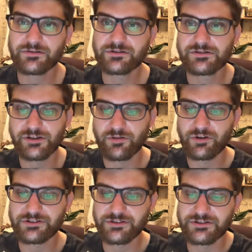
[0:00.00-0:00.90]
to
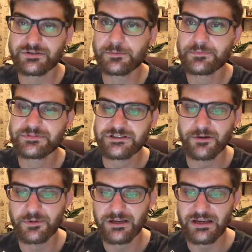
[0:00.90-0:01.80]
Alonzo's
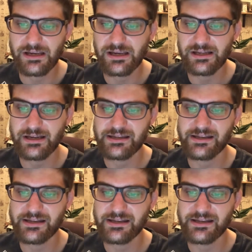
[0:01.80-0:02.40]
stomach, and then he